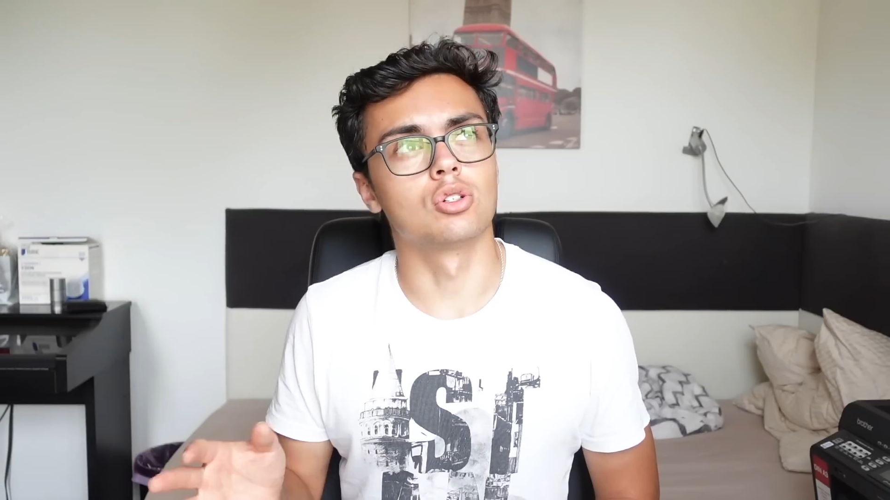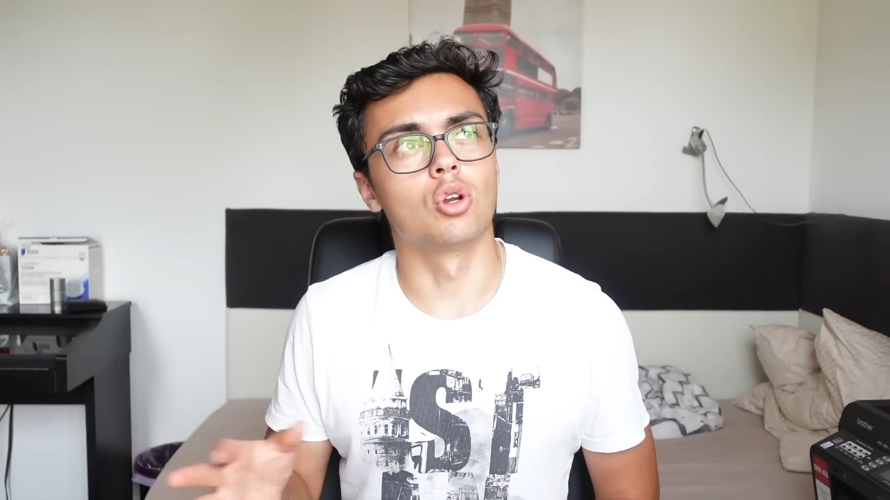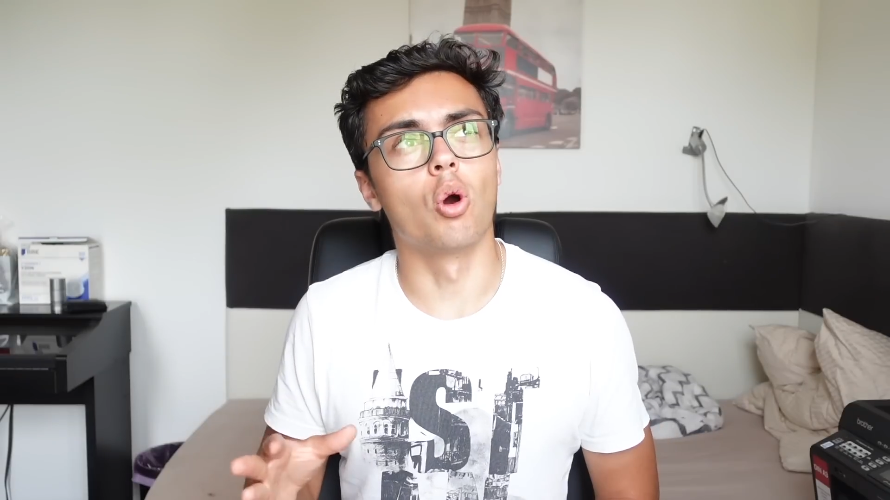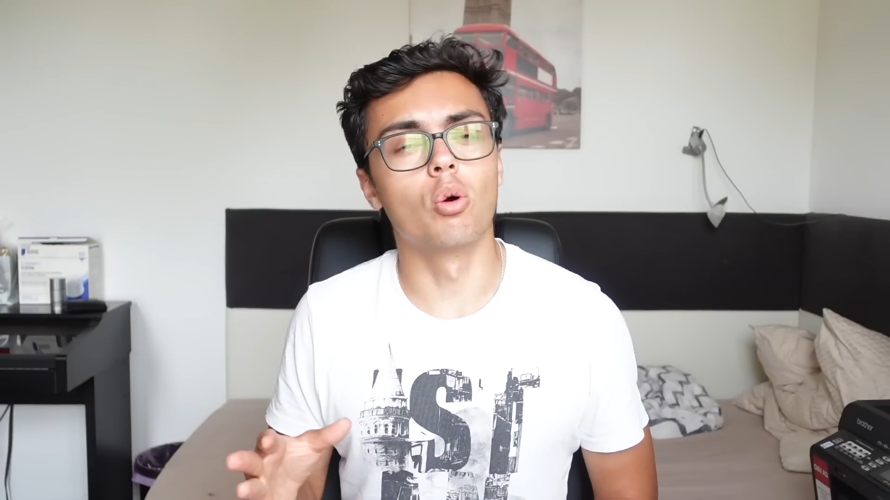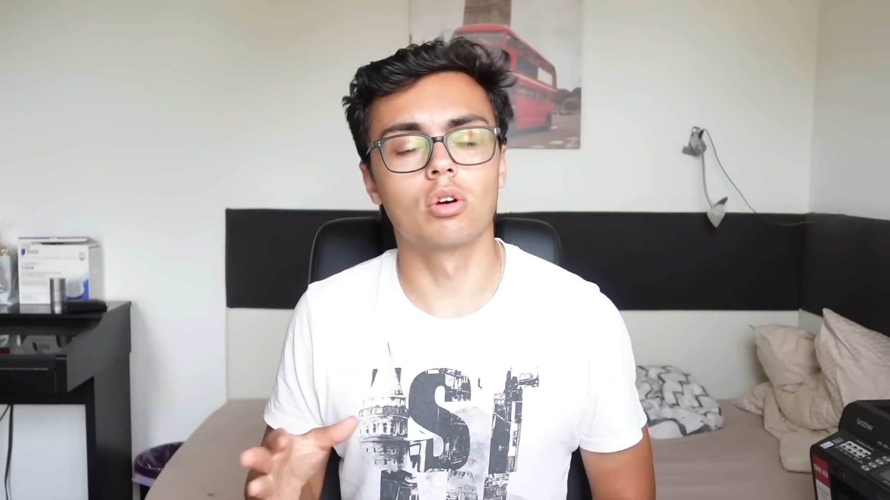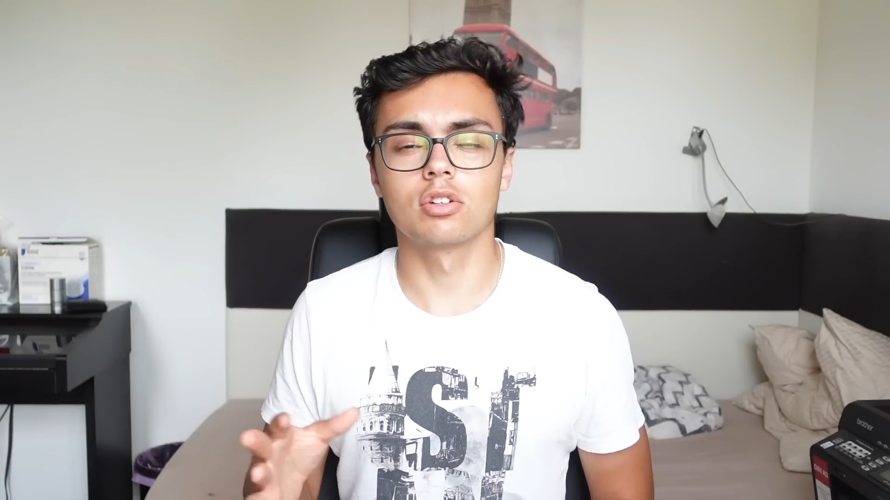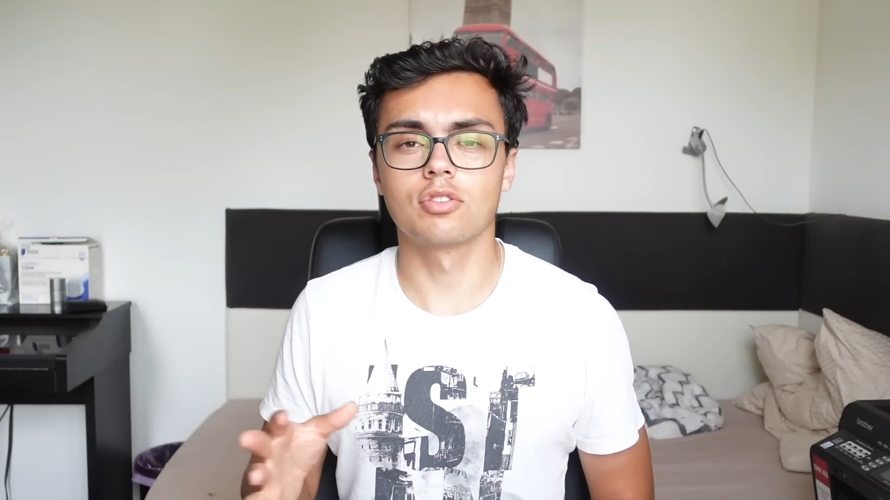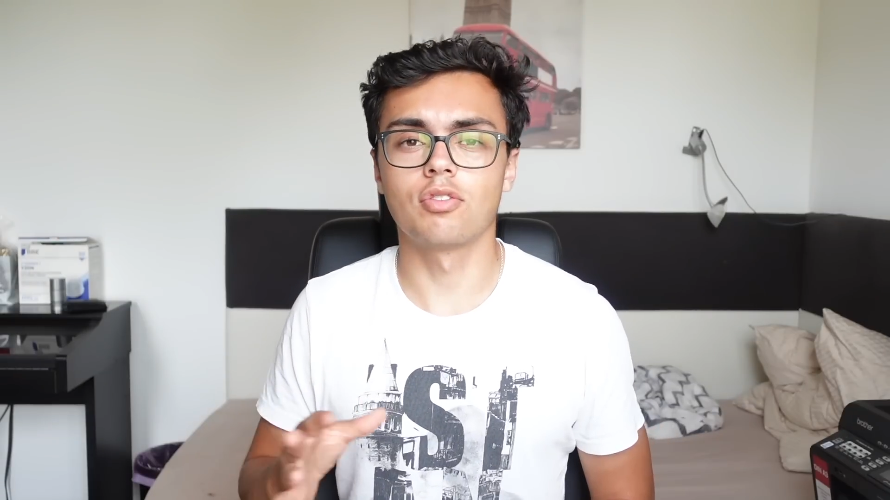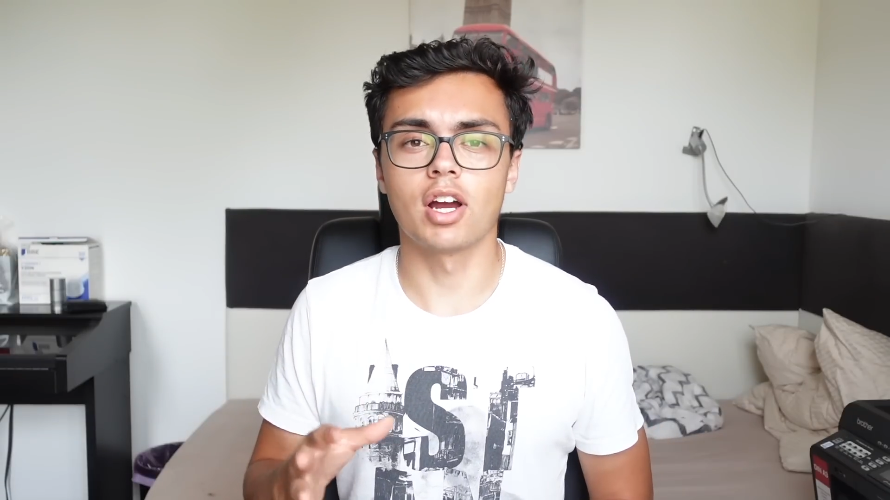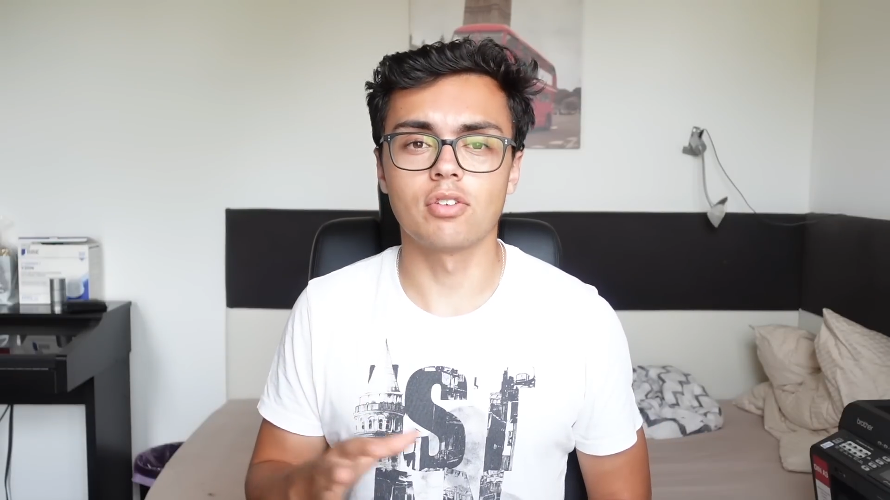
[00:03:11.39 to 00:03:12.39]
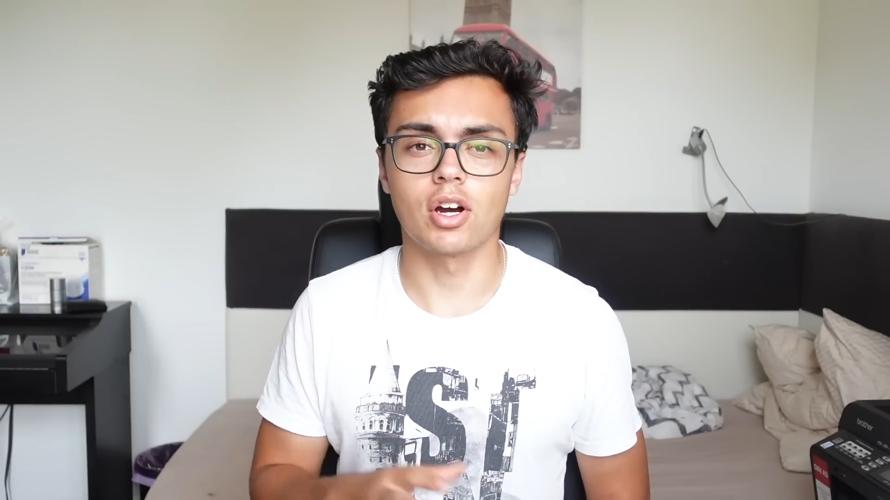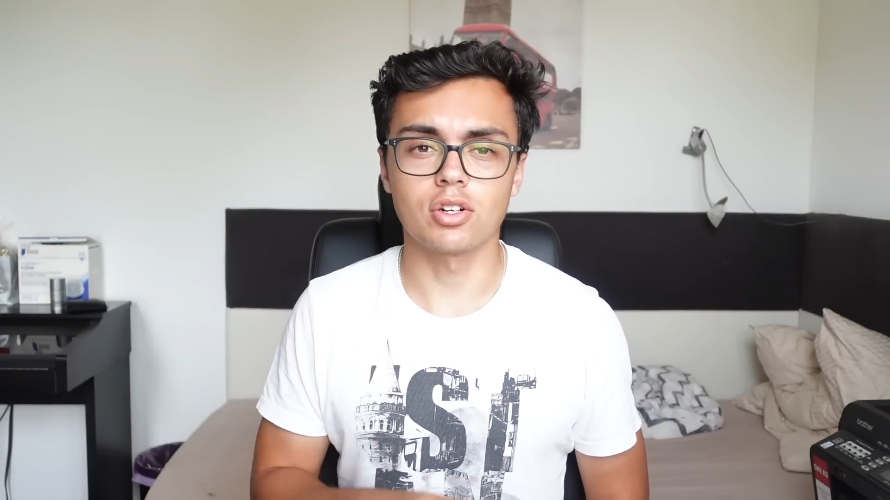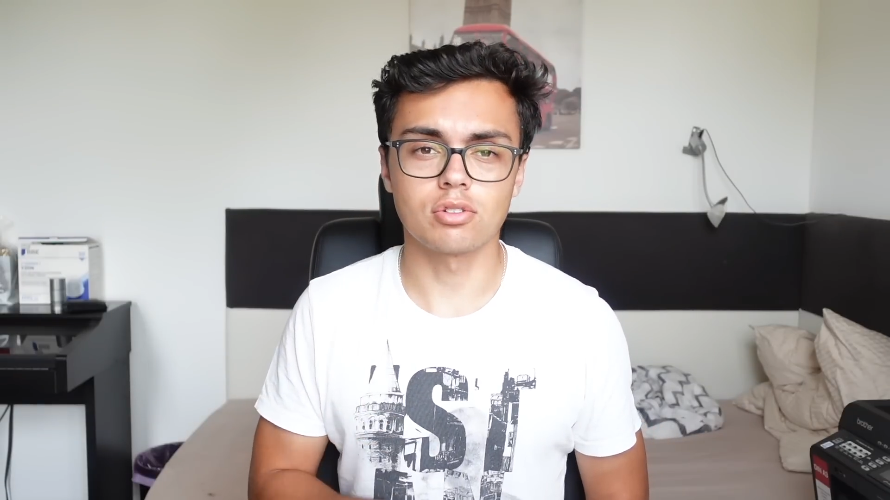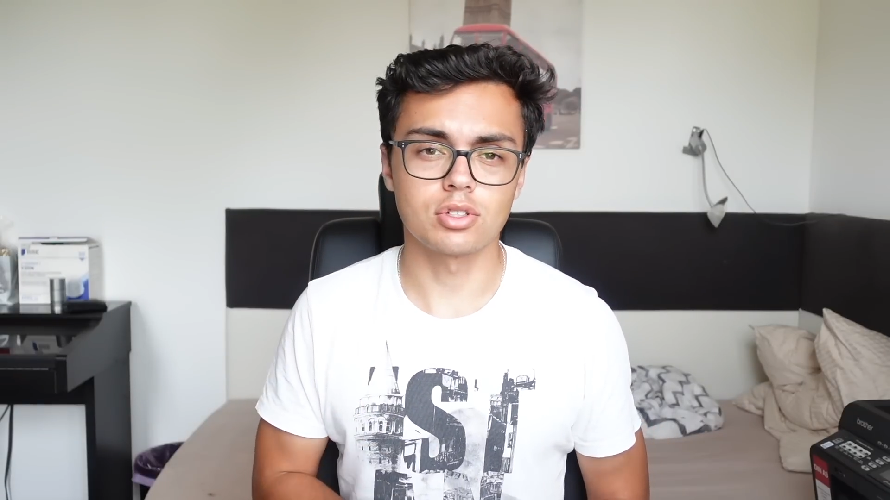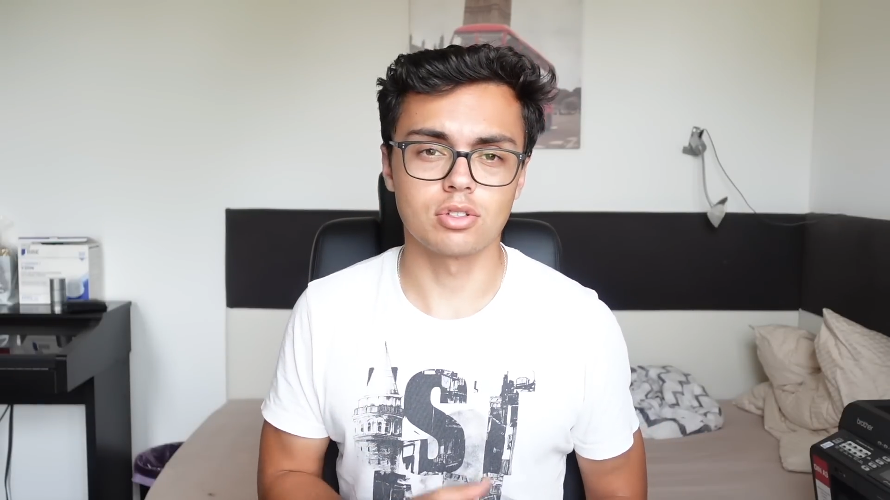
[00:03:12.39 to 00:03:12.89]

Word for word: lower 500,